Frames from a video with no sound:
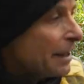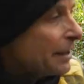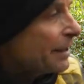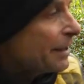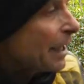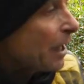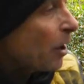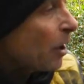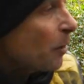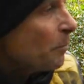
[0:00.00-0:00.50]

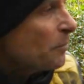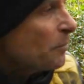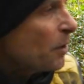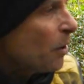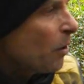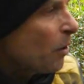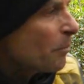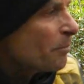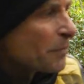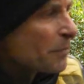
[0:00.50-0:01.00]
Now I'm
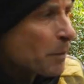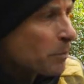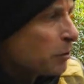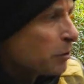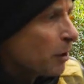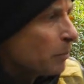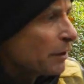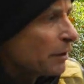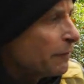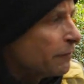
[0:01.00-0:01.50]
not
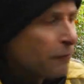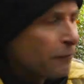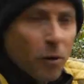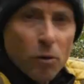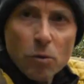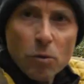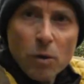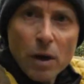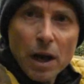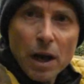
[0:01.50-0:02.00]
probably
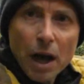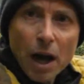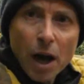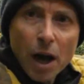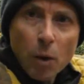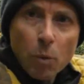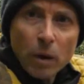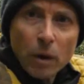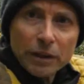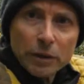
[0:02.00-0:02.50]
full
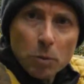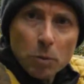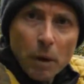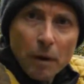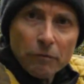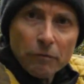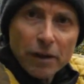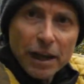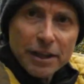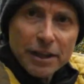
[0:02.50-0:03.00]

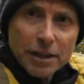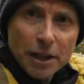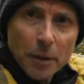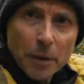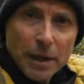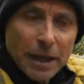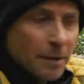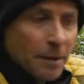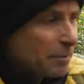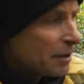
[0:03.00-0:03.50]
1:1
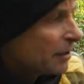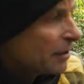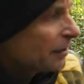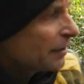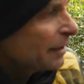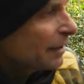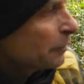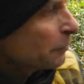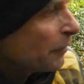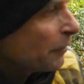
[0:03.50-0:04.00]
ratio here
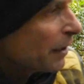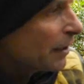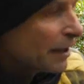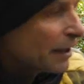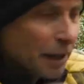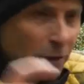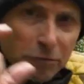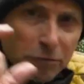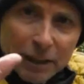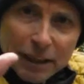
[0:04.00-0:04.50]
because these
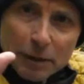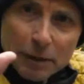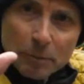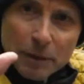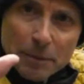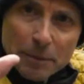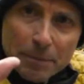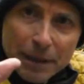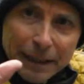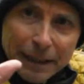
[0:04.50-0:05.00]
fungi are
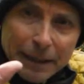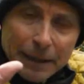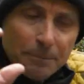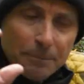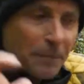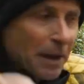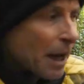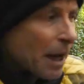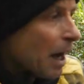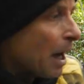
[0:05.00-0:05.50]
reasonably big,
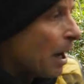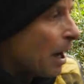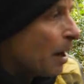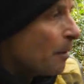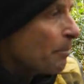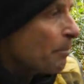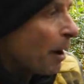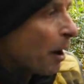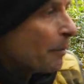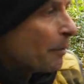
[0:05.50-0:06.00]

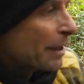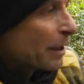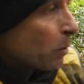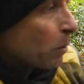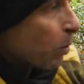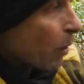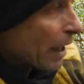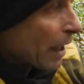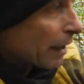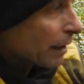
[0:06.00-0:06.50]
but I'm in
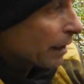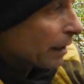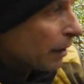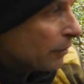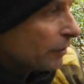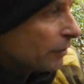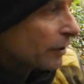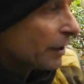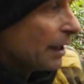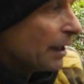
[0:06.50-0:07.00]
quite
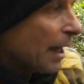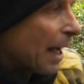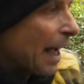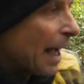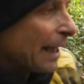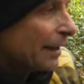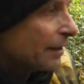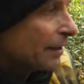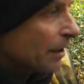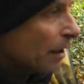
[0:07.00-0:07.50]
close,
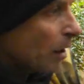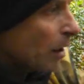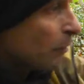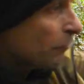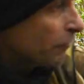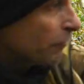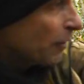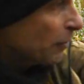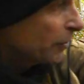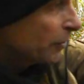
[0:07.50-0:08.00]
and
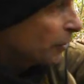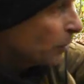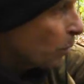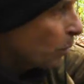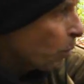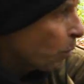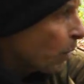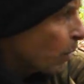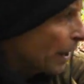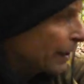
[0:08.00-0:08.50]
I'm focusing
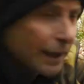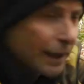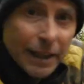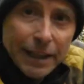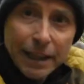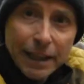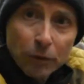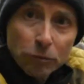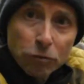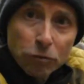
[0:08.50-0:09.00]
on one
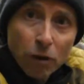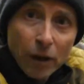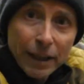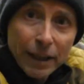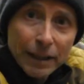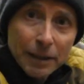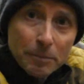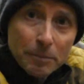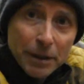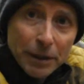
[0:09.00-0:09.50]
here
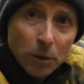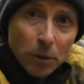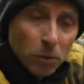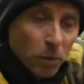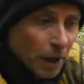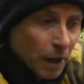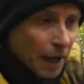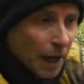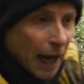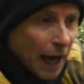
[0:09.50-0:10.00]
right in the
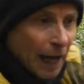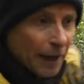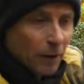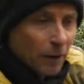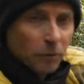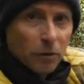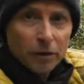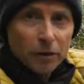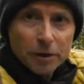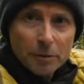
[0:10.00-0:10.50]
middle, and
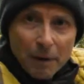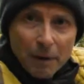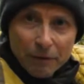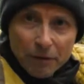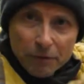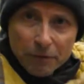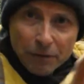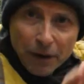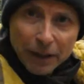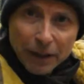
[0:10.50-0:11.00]
I've got some
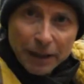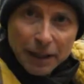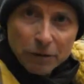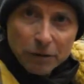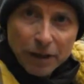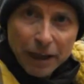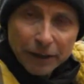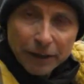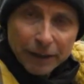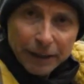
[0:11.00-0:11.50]
other fungi
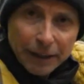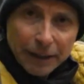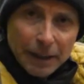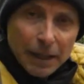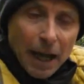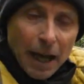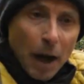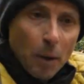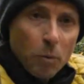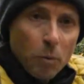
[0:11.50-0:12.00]
around it.
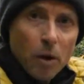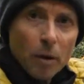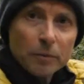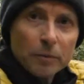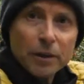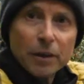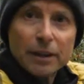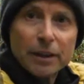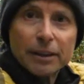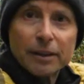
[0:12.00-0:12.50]
And what I'm
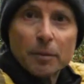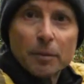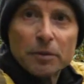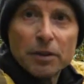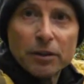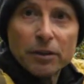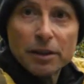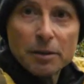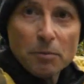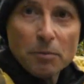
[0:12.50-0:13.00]
doing is I'm
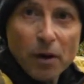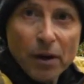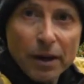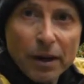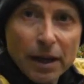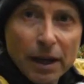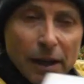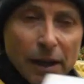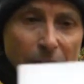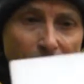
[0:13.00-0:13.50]
using
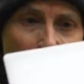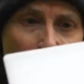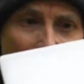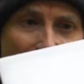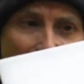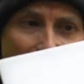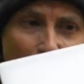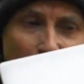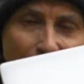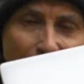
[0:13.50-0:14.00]
my
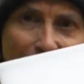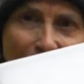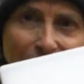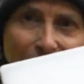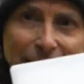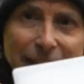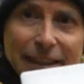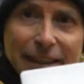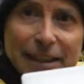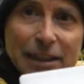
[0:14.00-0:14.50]

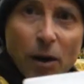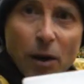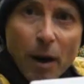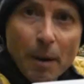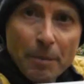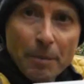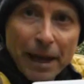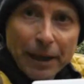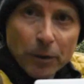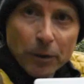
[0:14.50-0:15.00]
LED
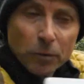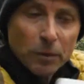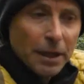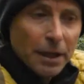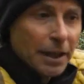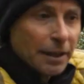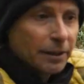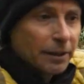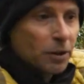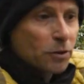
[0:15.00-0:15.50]
light panel
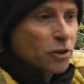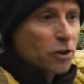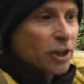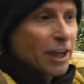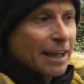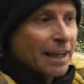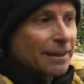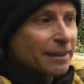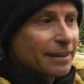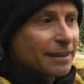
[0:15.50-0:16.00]
to
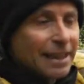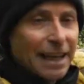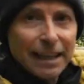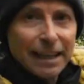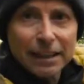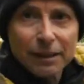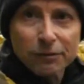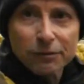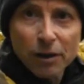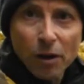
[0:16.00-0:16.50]
change the
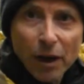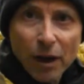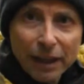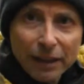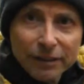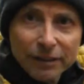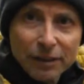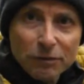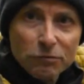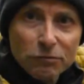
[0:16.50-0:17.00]
angle of light,
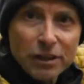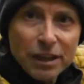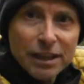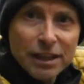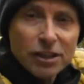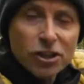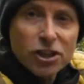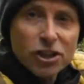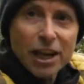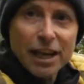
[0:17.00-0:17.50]
because it
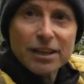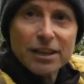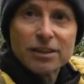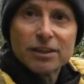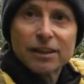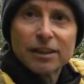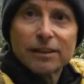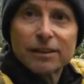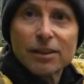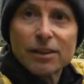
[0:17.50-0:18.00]
really
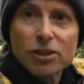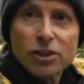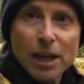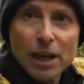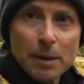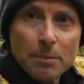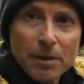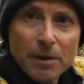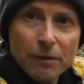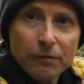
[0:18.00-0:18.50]
changes the
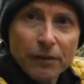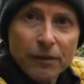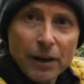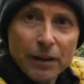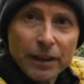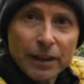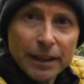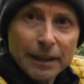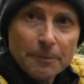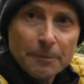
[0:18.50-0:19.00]
shape of the
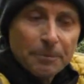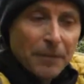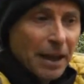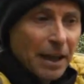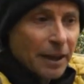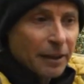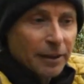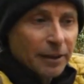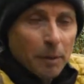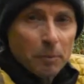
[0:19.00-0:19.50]
fungi.
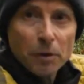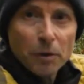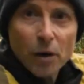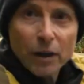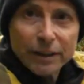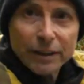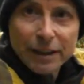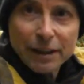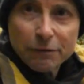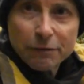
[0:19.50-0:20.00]
So I'm
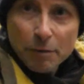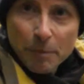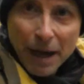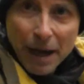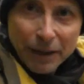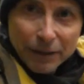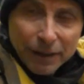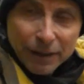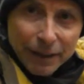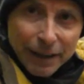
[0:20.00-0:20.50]
lighting it from
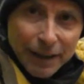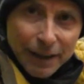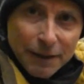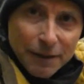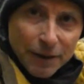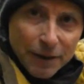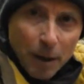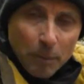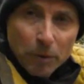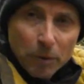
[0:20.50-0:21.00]

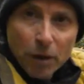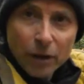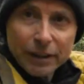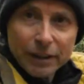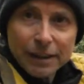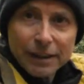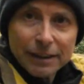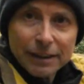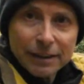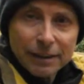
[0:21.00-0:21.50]
underneath, I'm
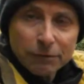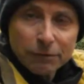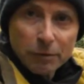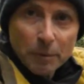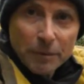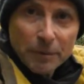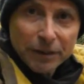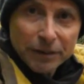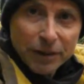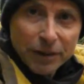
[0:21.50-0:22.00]
lighting it
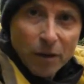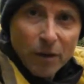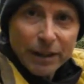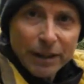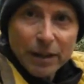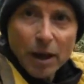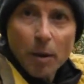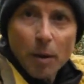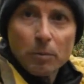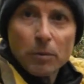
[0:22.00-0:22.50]
from the
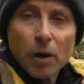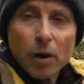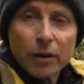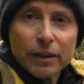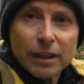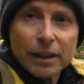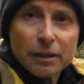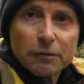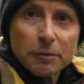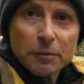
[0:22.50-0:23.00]
side, I'm
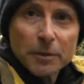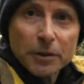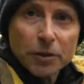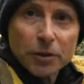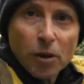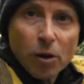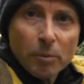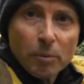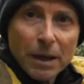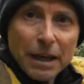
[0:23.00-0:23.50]
lighting it from the
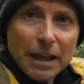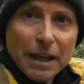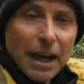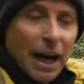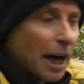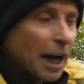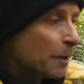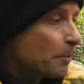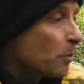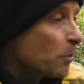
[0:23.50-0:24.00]
top,
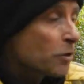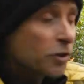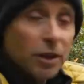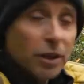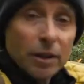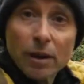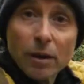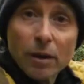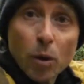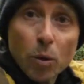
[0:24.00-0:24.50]
and I'm
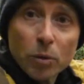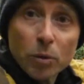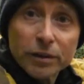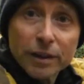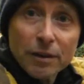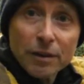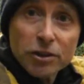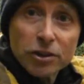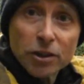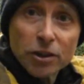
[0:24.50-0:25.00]

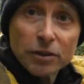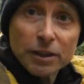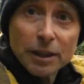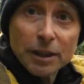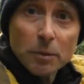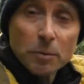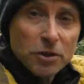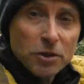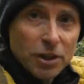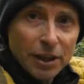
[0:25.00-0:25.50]
also
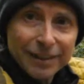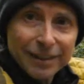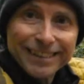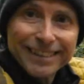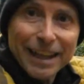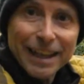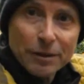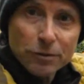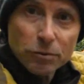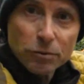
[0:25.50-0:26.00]
shooting it with just
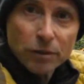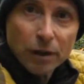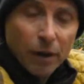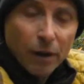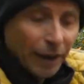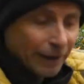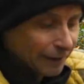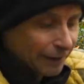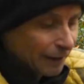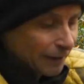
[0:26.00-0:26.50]
natural
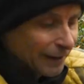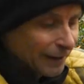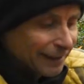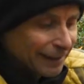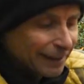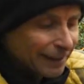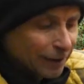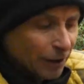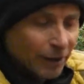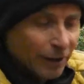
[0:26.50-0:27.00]
light. So
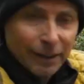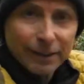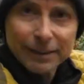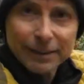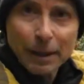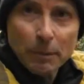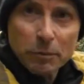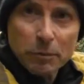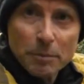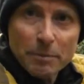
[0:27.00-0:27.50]
this is like a
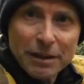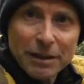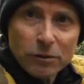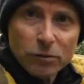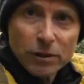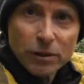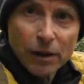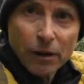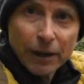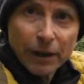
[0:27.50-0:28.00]

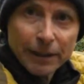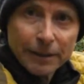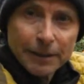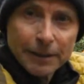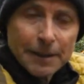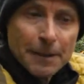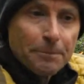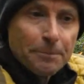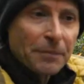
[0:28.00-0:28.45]
supplementary light.